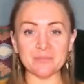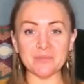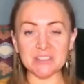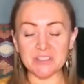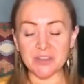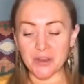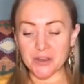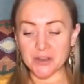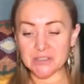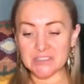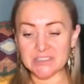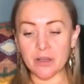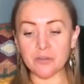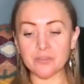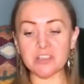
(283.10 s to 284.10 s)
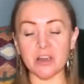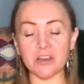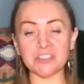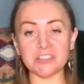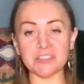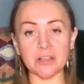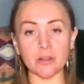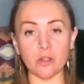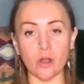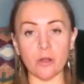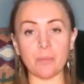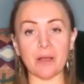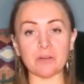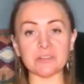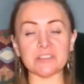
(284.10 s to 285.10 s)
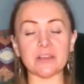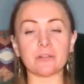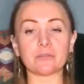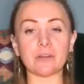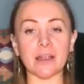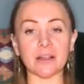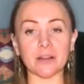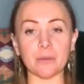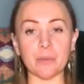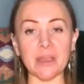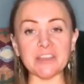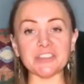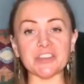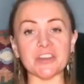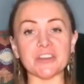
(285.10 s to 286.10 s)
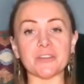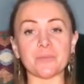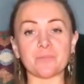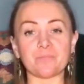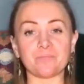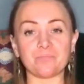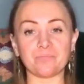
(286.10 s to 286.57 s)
So self-touch is a lot about self-reclamation.